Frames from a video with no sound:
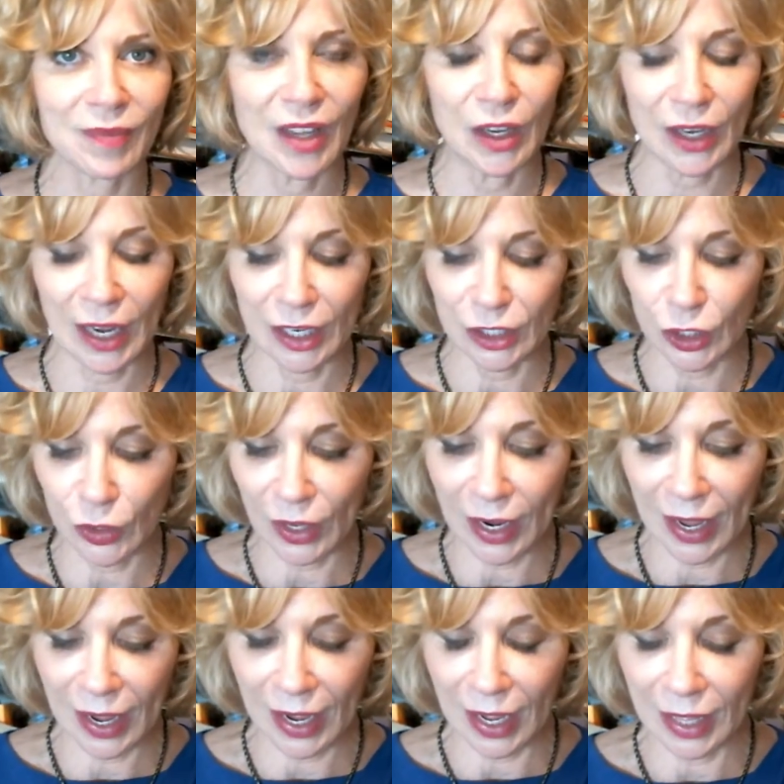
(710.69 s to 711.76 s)
Okay, so
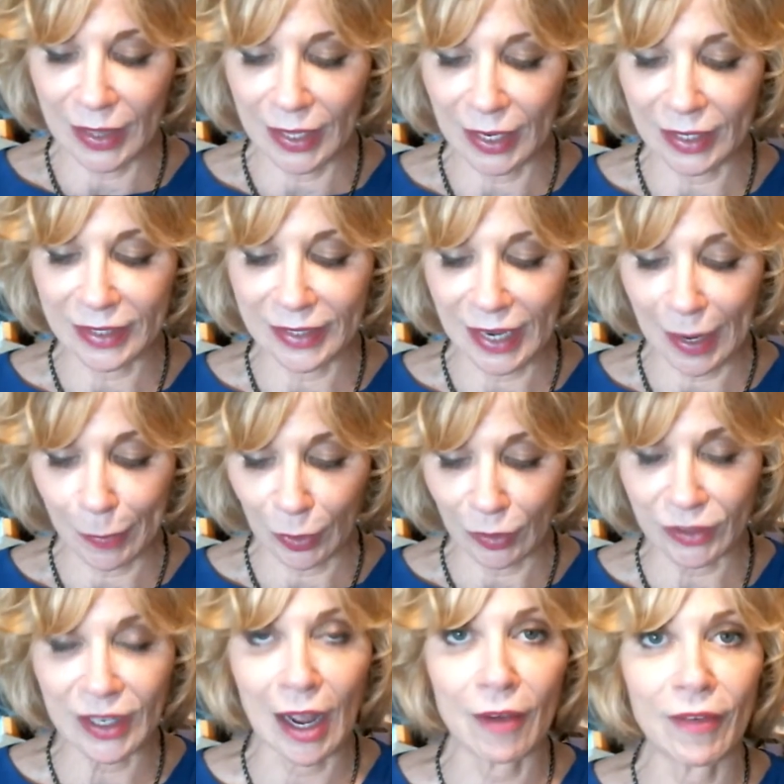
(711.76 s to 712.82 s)
they had the example
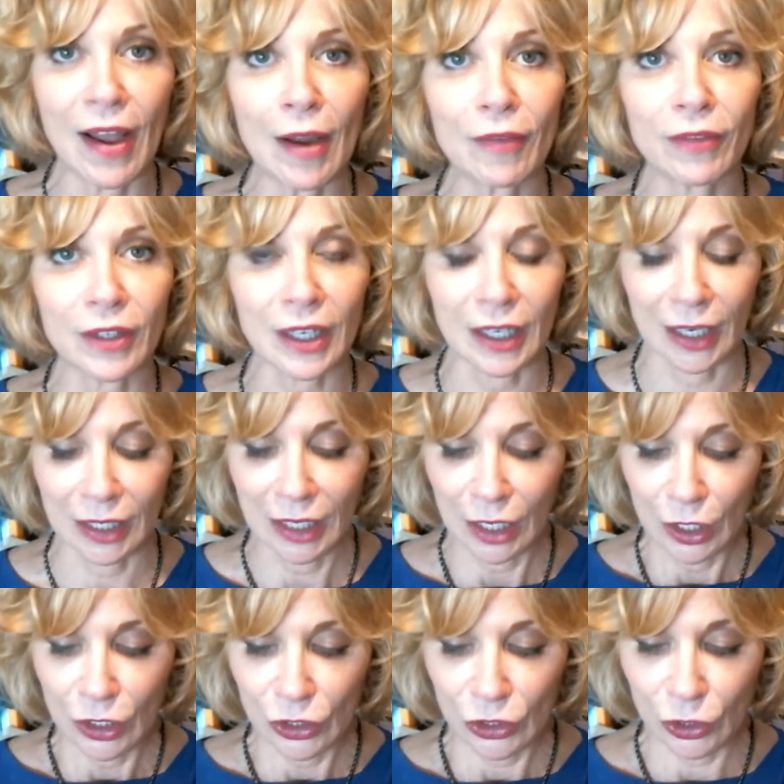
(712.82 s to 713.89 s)
of South Africa
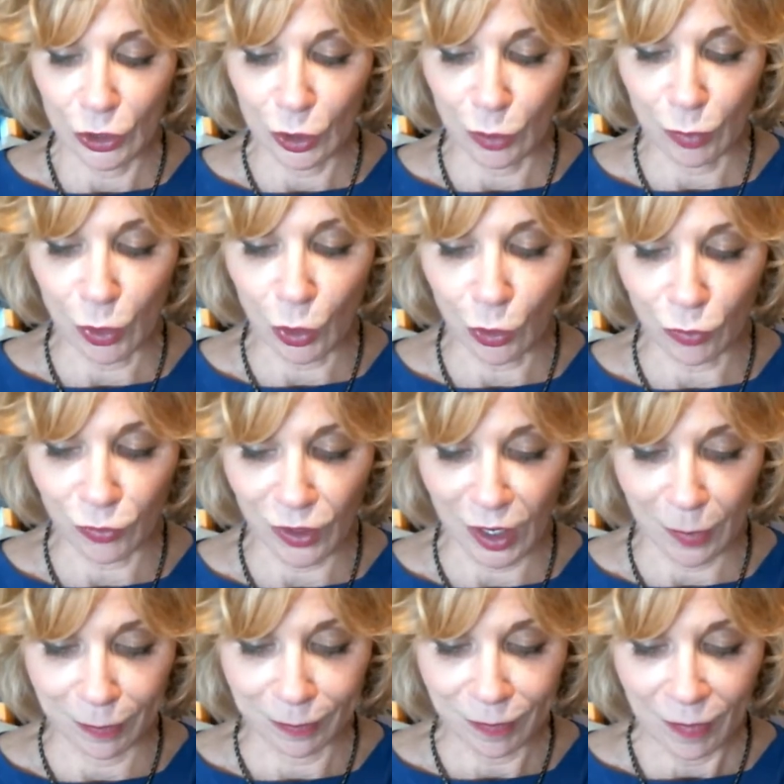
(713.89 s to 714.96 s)
to pull
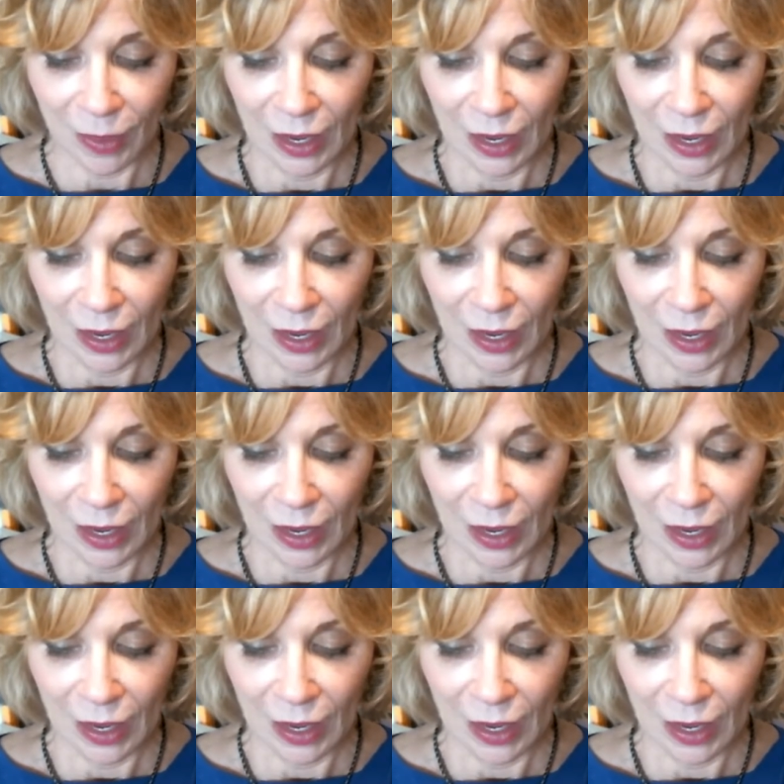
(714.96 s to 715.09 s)
from.